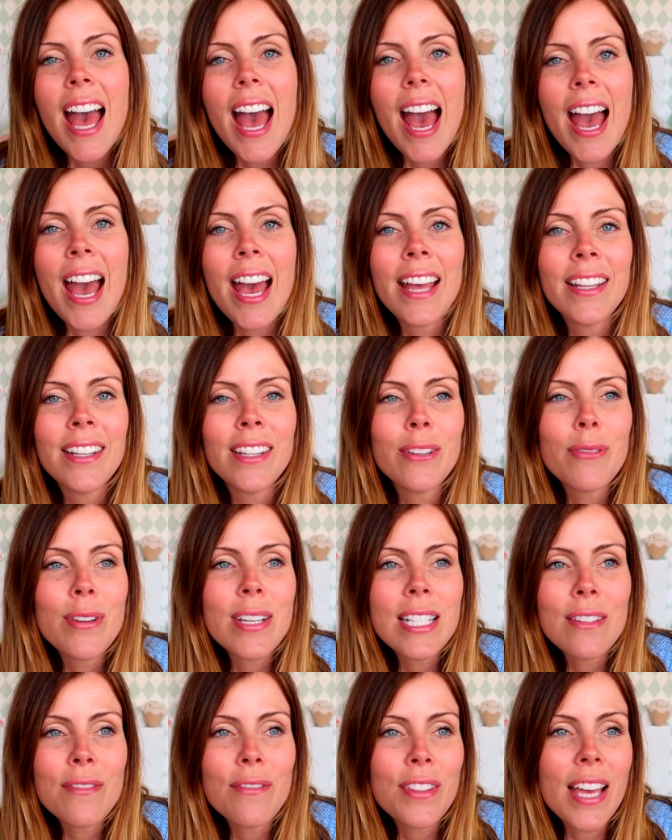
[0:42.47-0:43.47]
And the
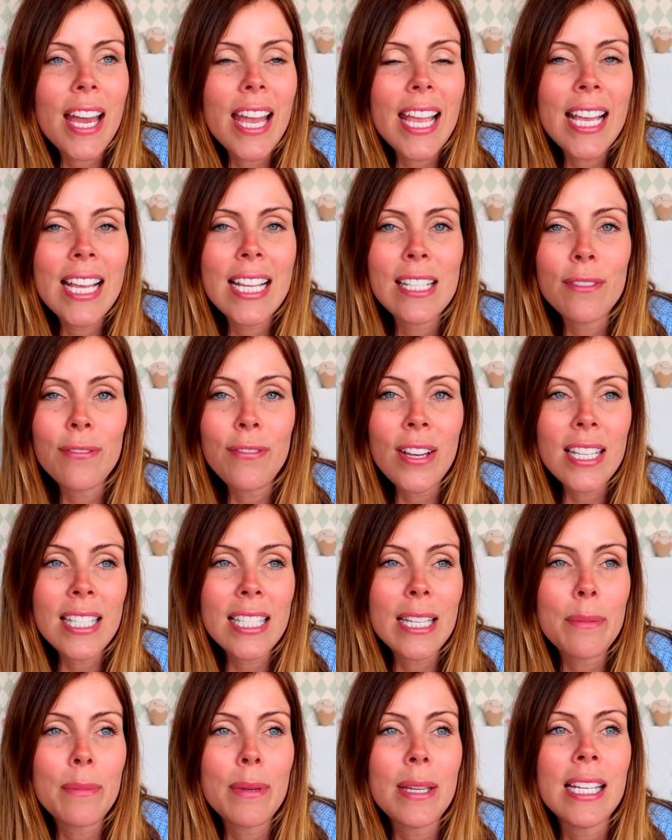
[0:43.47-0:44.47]
reason for that is,
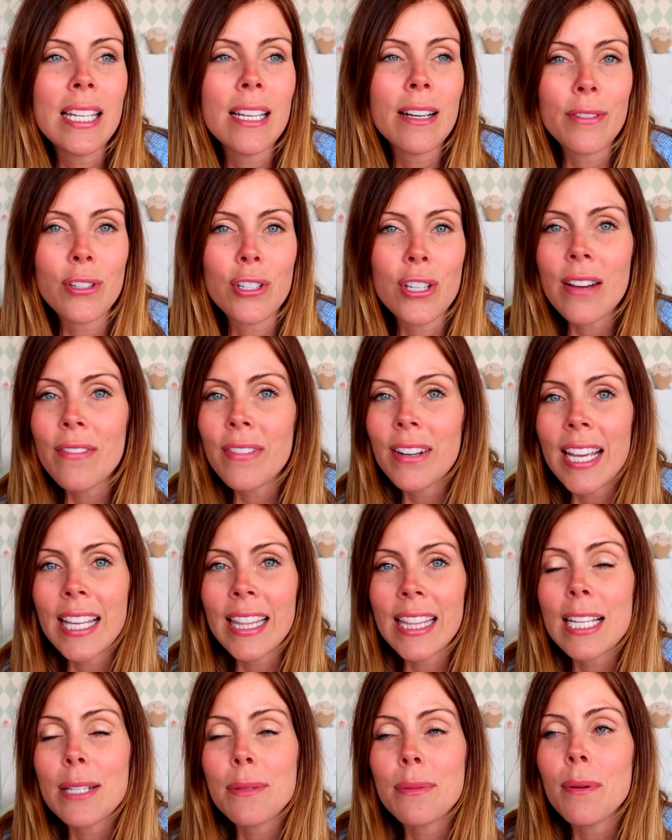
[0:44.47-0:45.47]
firstly, we love
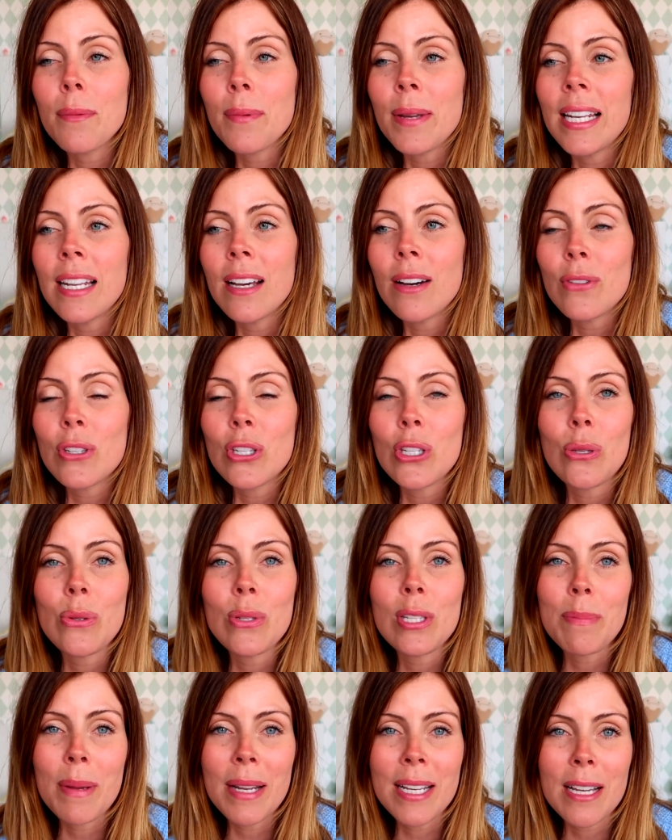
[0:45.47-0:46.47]
traveling. That's what we love to
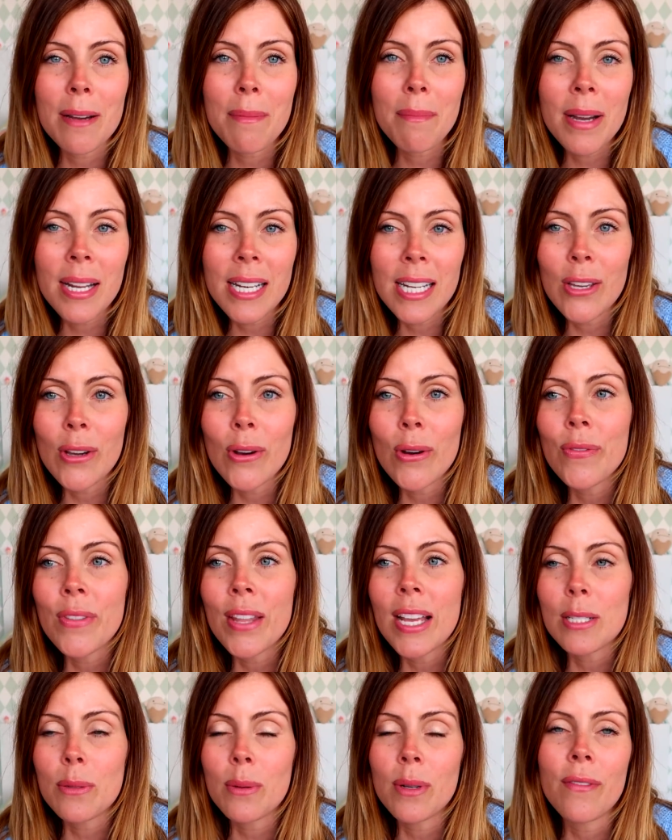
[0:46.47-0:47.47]
spend our money on.
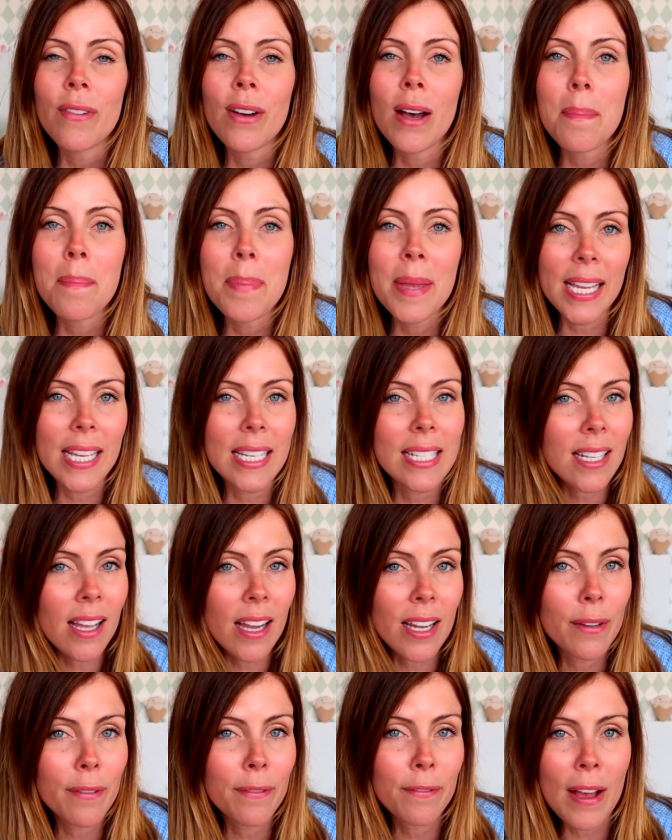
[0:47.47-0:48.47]
That's one of our biggest
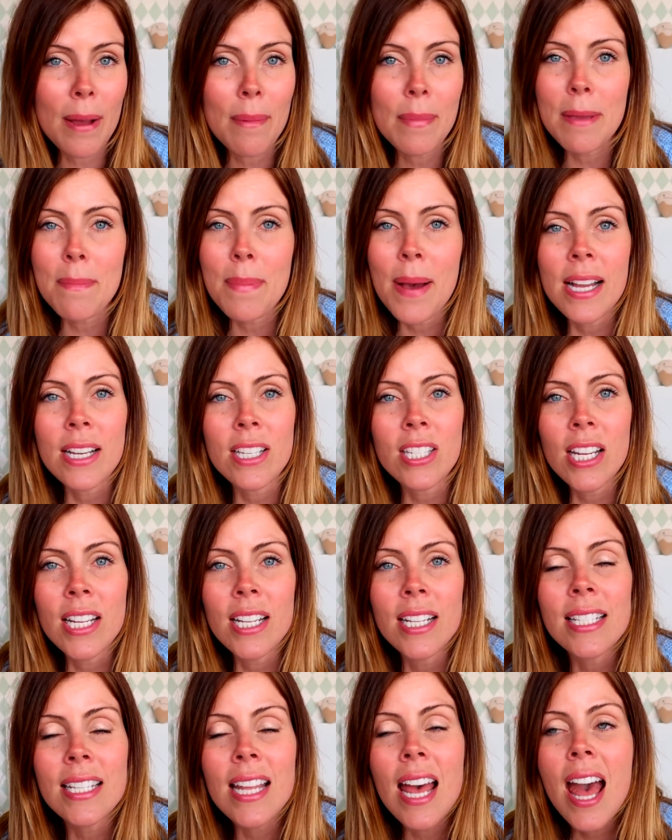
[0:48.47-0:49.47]
kind of family
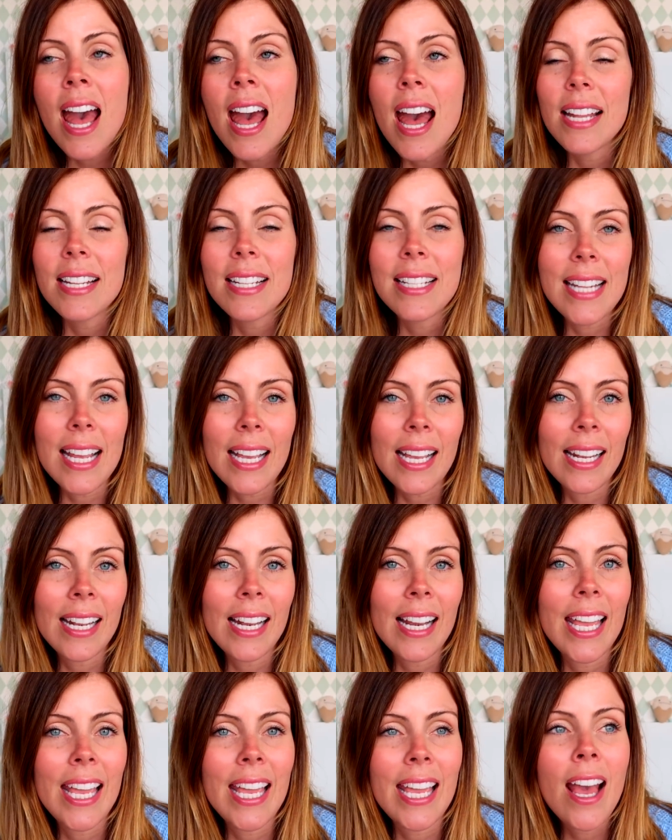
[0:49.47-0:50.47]
passions. And
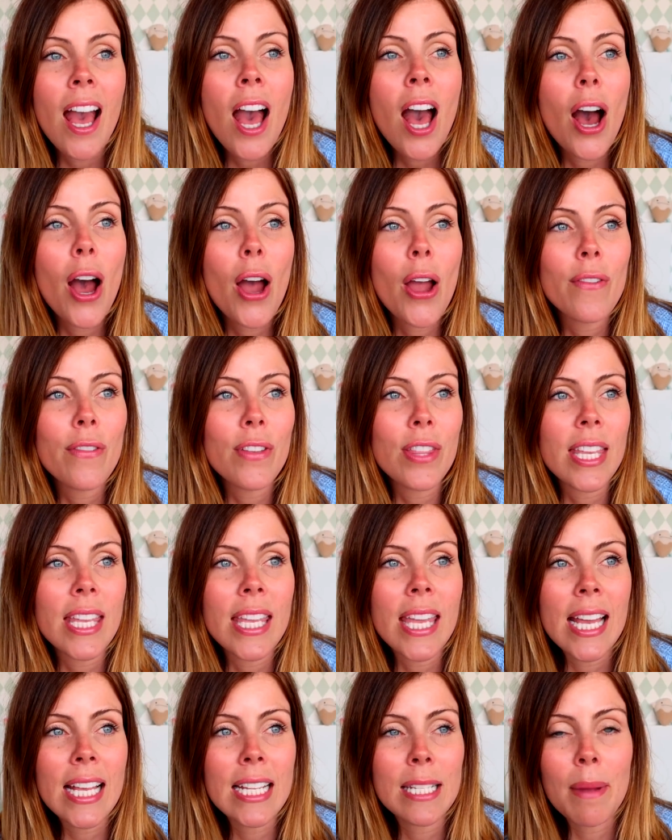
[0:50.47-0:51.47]
secondly, over the
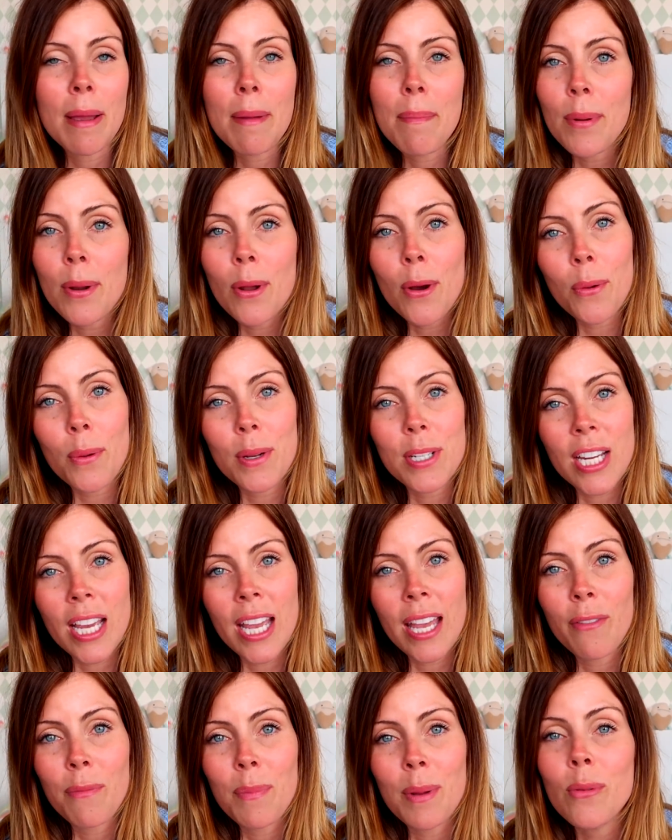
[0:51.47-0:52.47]
years, my blog, which I
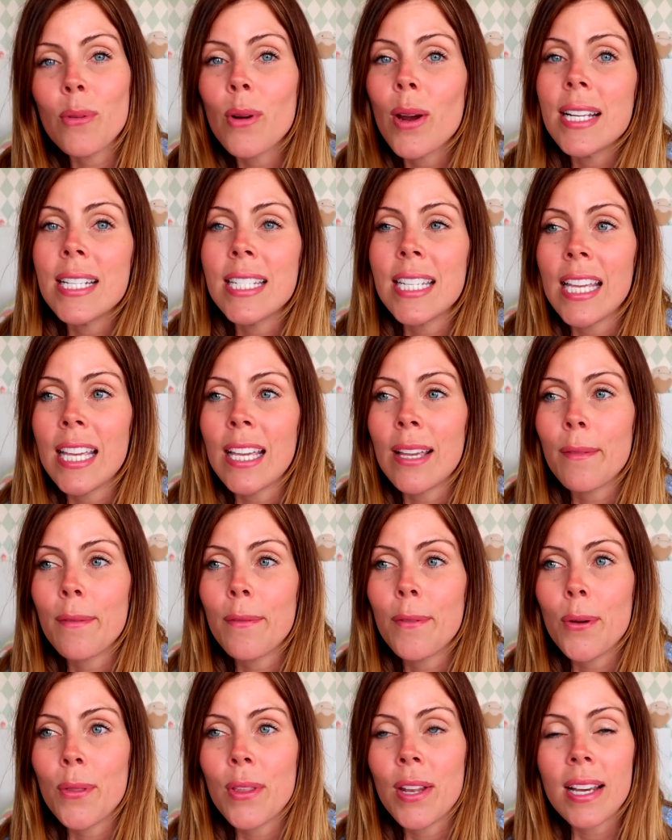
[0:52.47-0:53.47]
have been writing
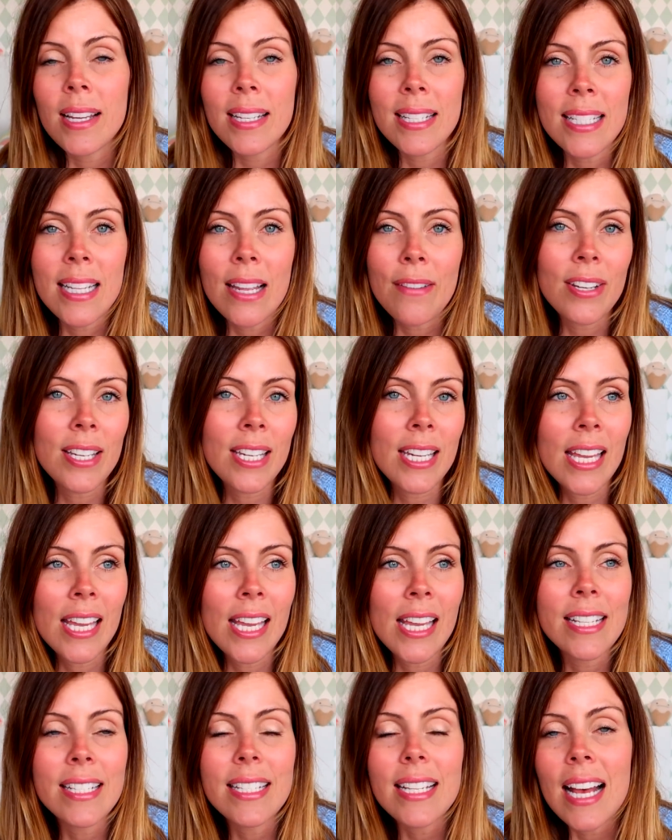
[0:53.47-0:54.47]
for the last 7
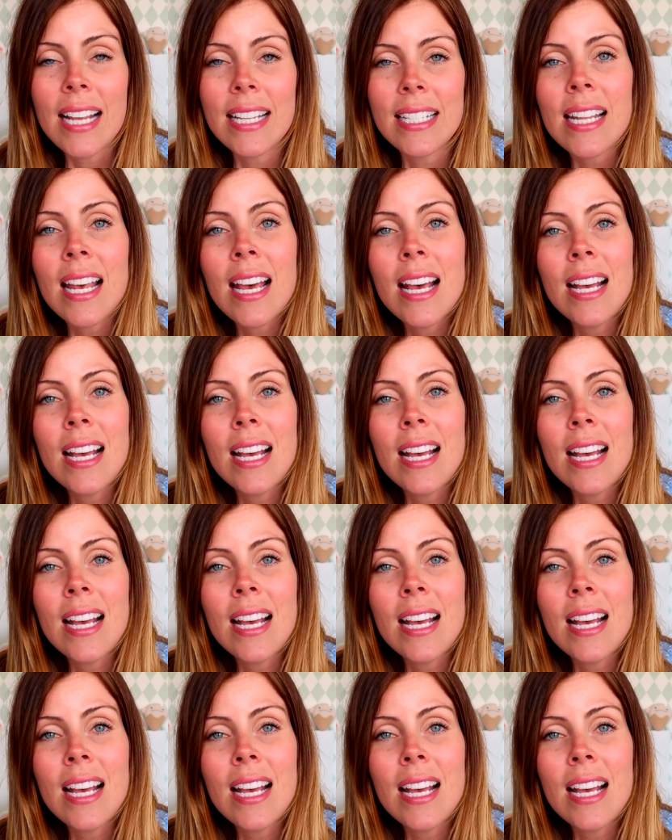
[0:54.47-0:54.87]
years, has